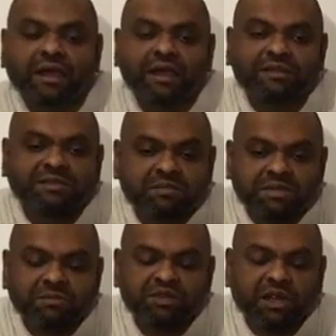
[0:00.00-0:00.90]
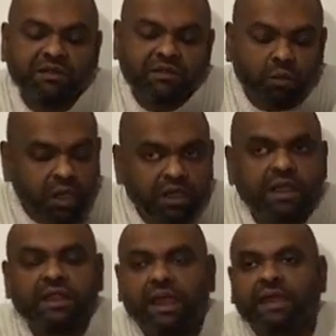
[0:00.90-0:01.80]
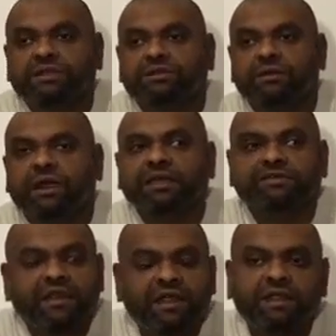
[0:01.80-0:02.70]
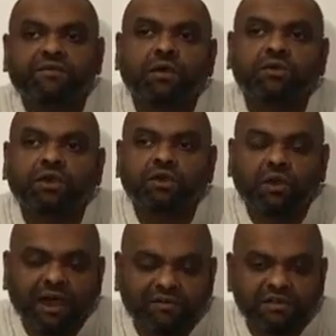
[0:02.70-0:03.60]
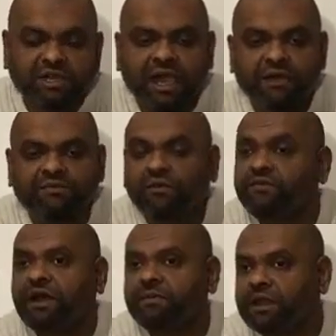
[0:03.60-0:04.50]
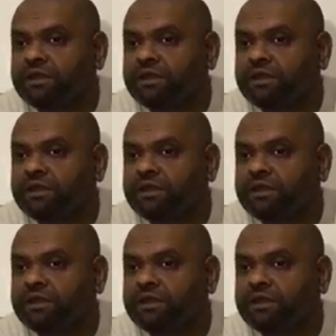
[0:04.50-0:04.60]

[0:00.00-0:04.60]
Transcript: Sometimes if you're working late, it's very difficult. You don't have time for family,